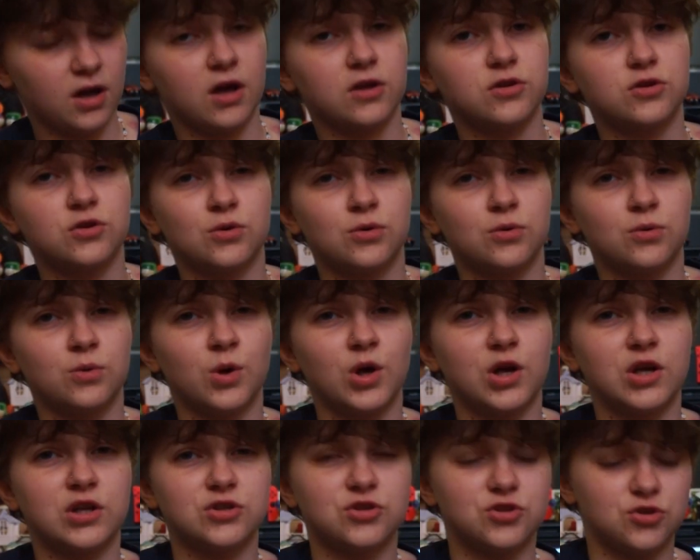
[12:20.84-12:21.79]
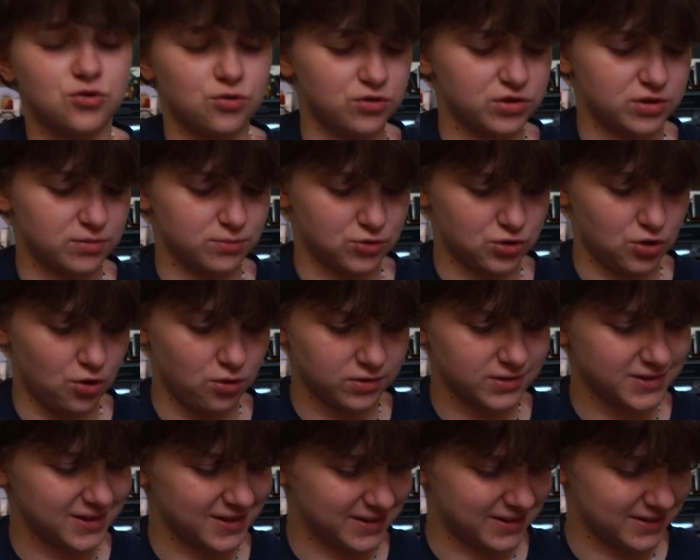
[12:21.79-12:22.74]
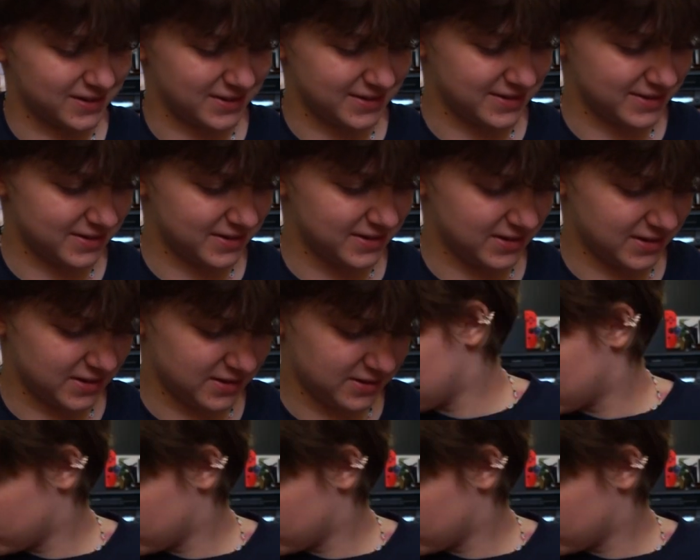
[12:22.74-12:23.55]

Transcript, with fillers: And you'll endure some toxins.